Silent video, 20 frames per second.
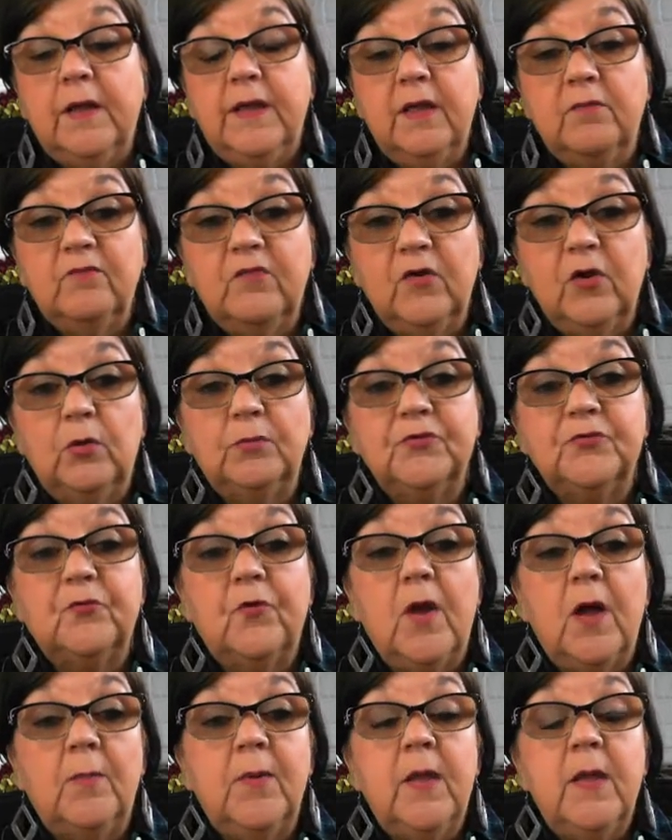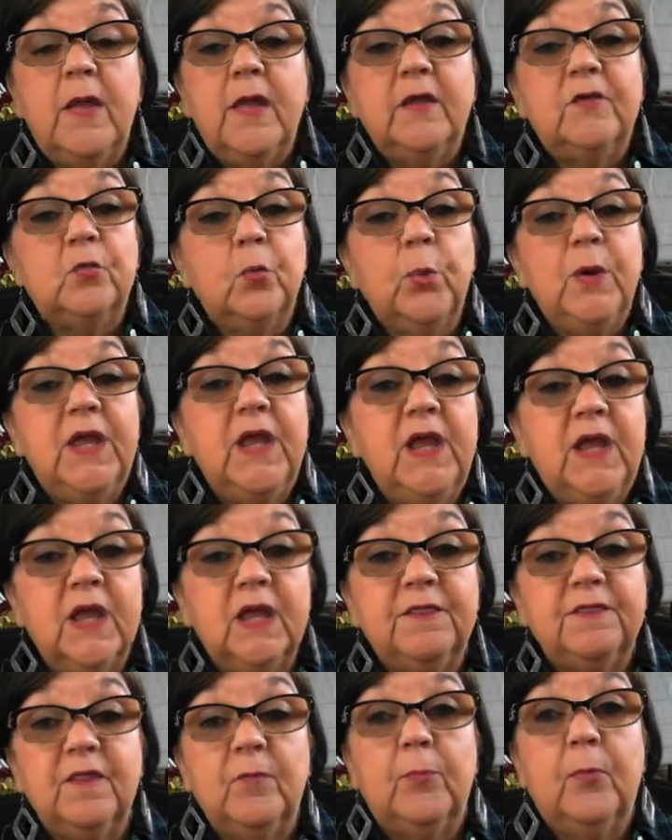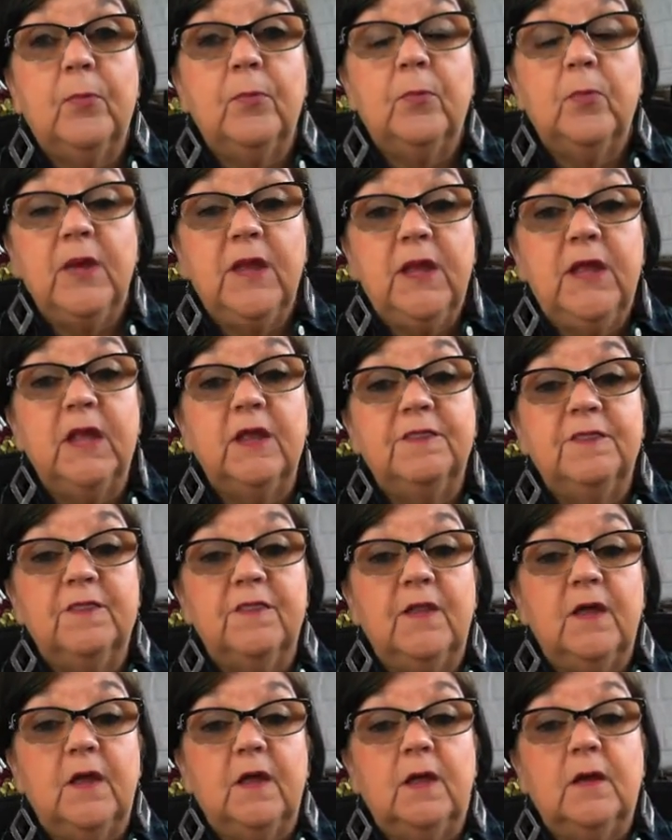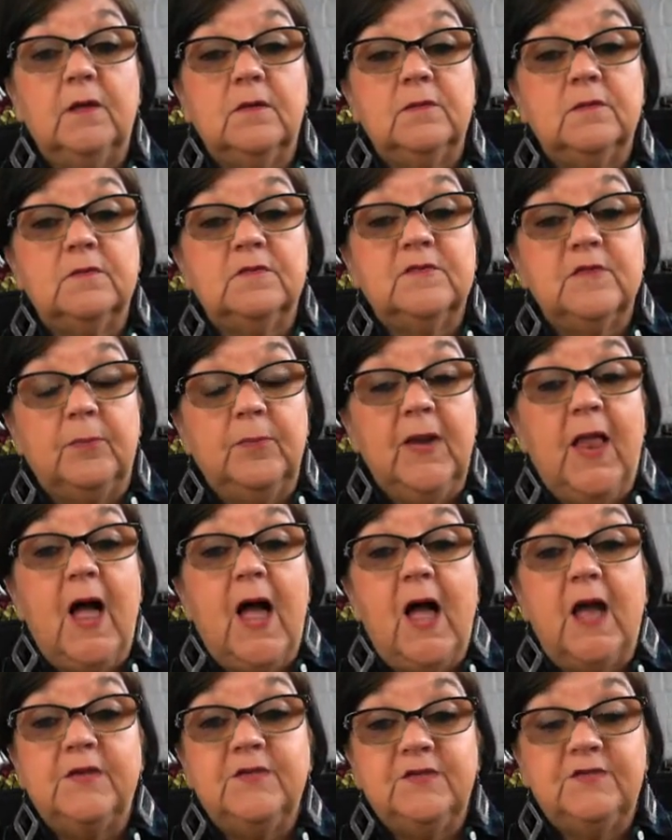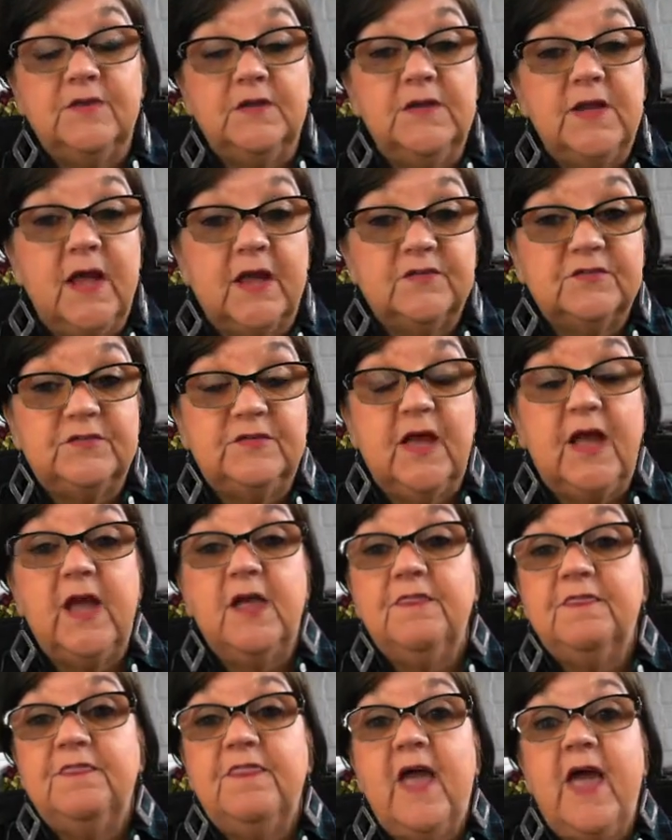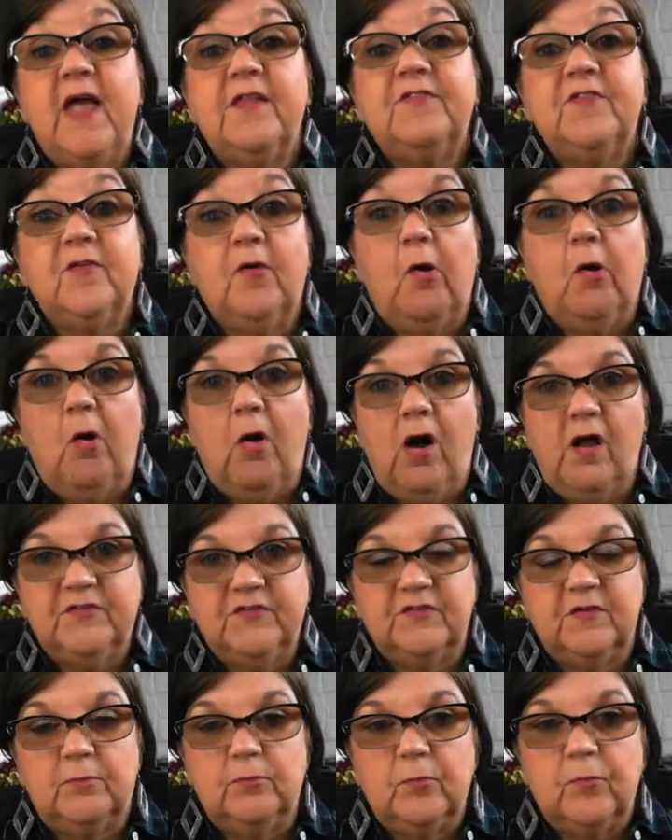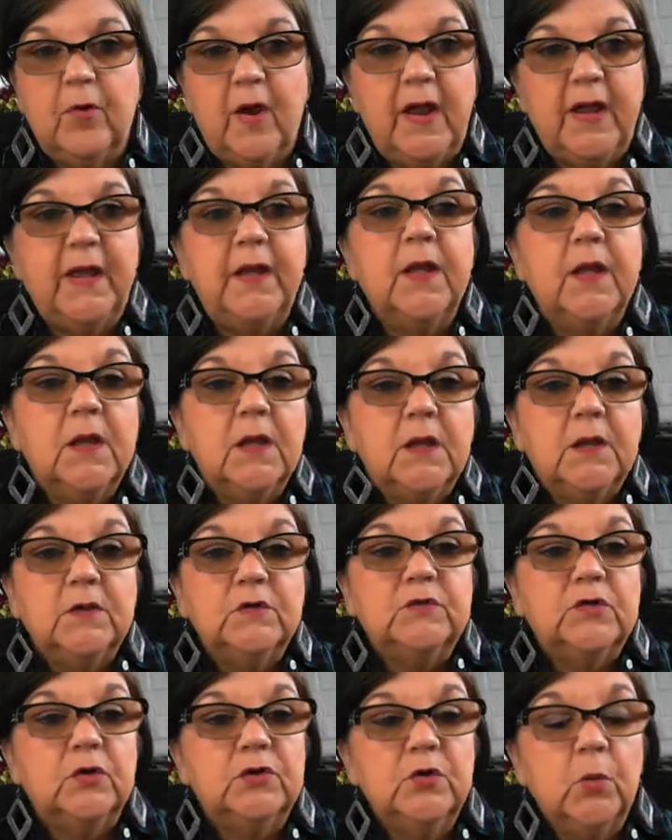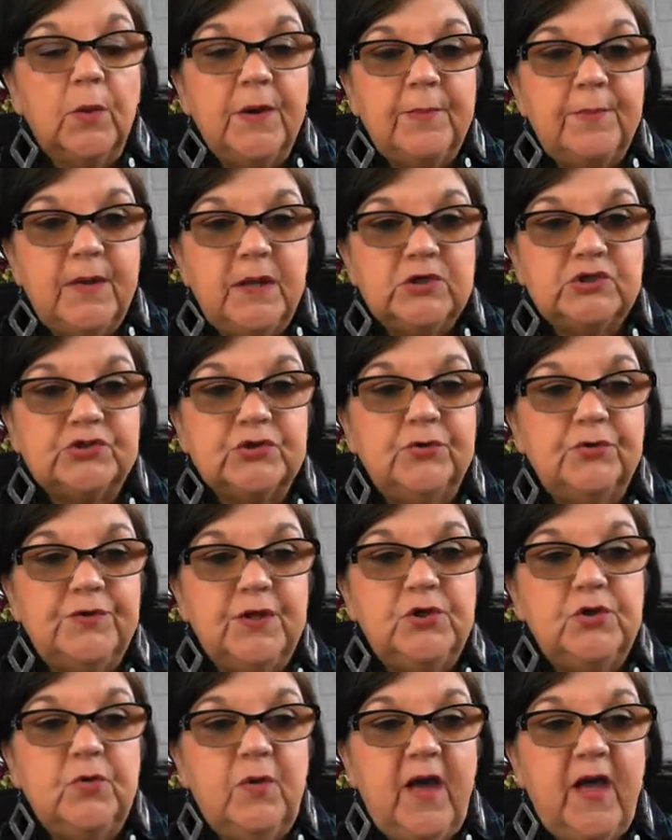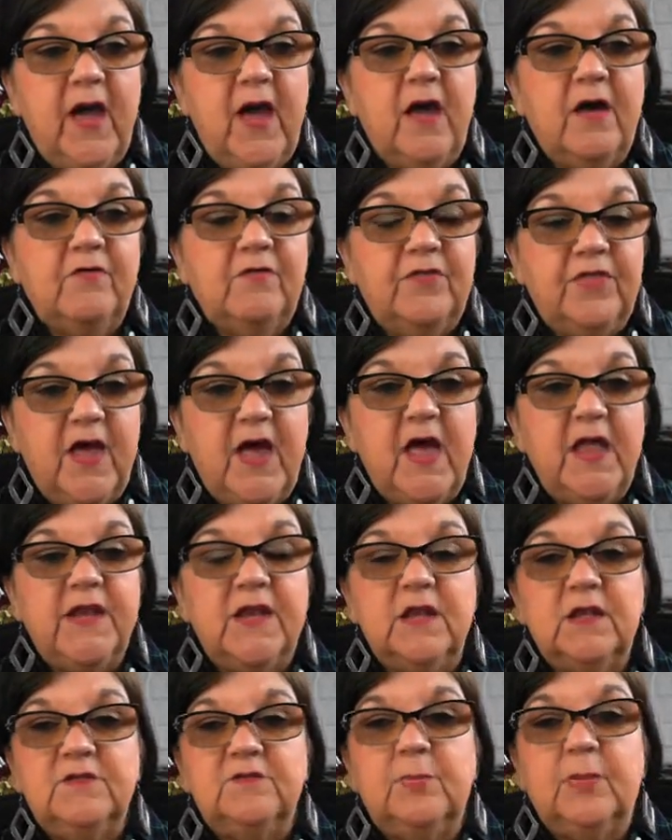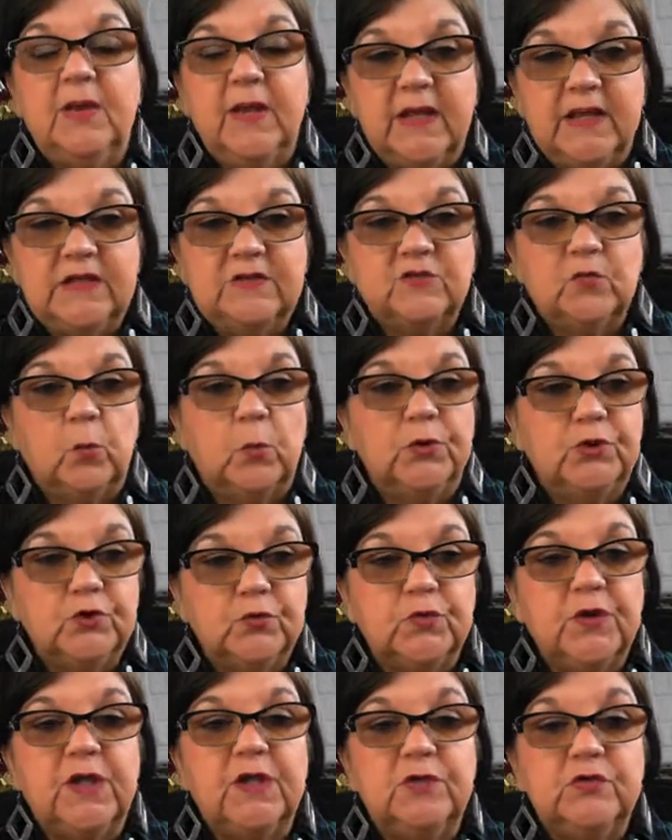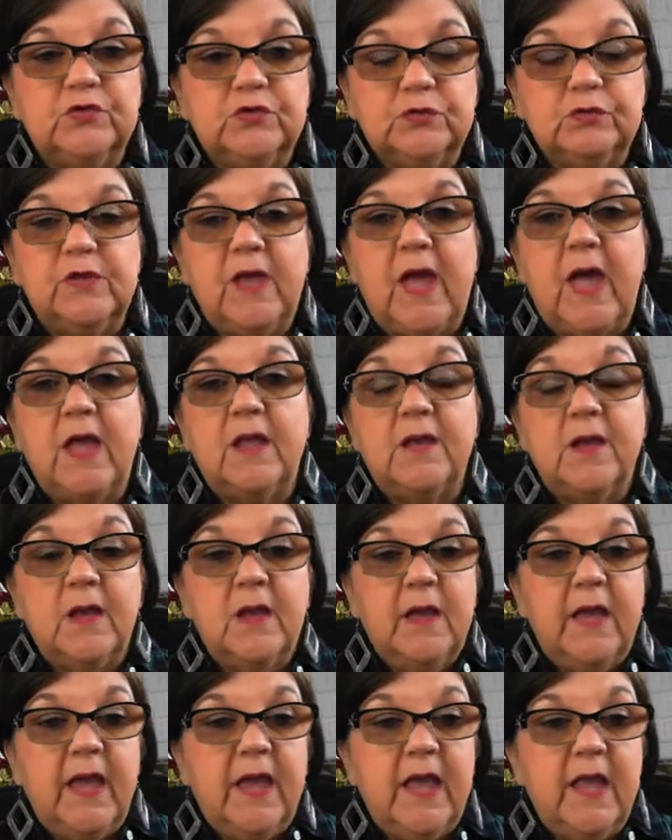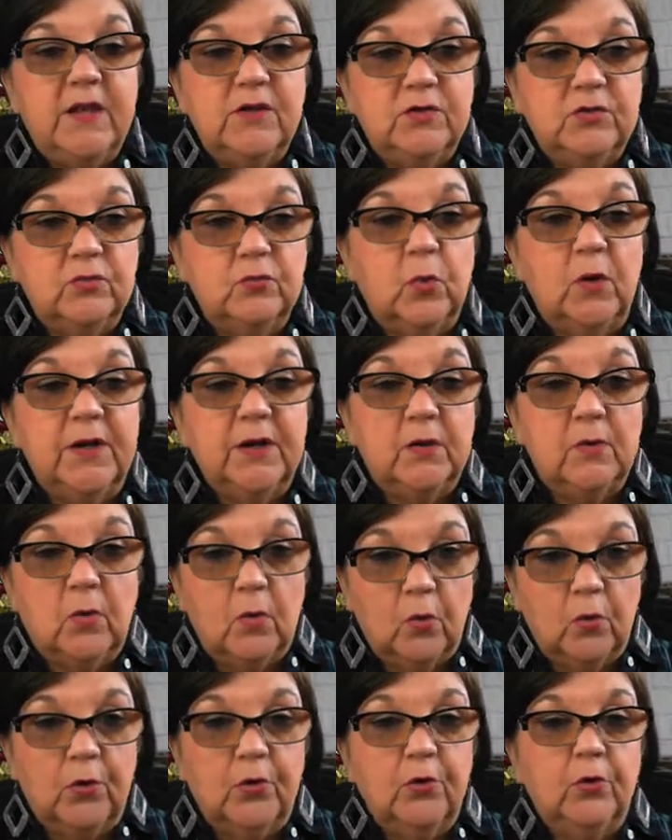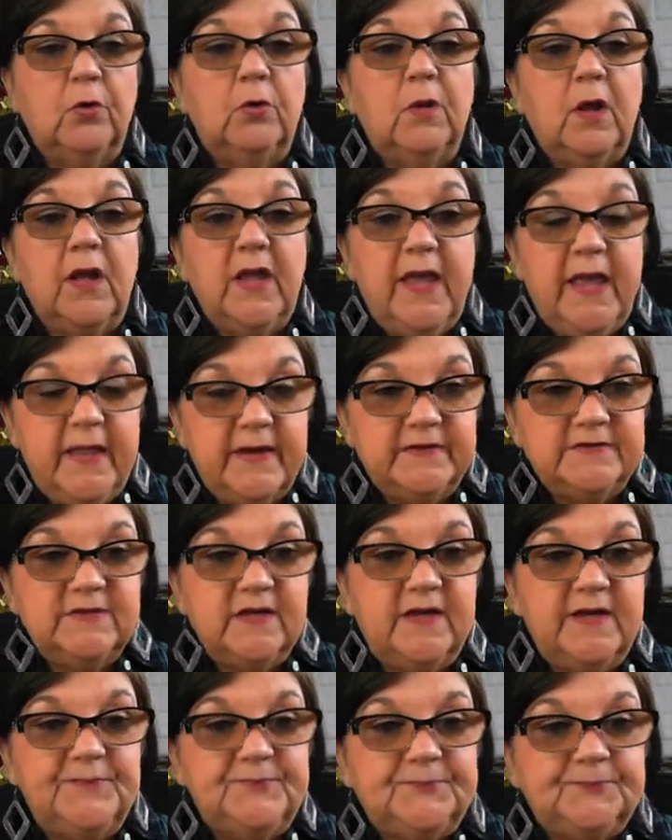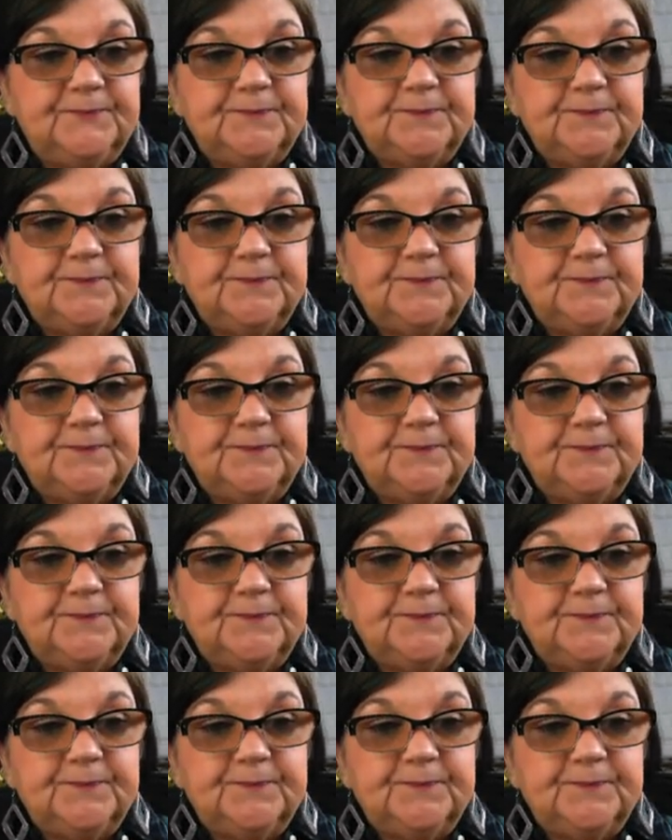envelopes from, is we get the supplies the next day. That's awesome, right? So you want to make sure that you have that in place where you can do that, and you want to order ahead of time.